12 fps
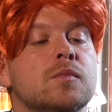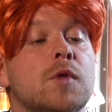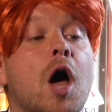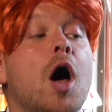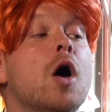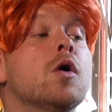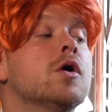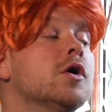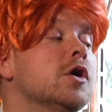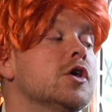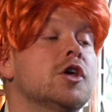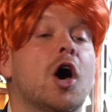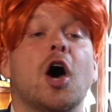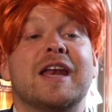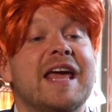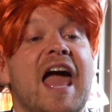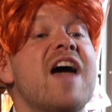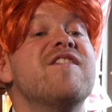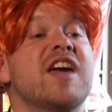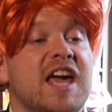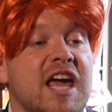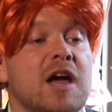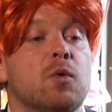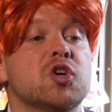No, you hardly ever
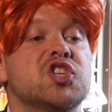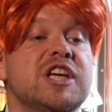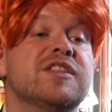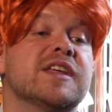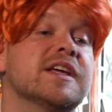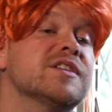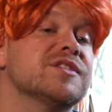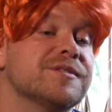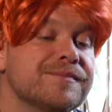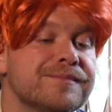hear what she thinks.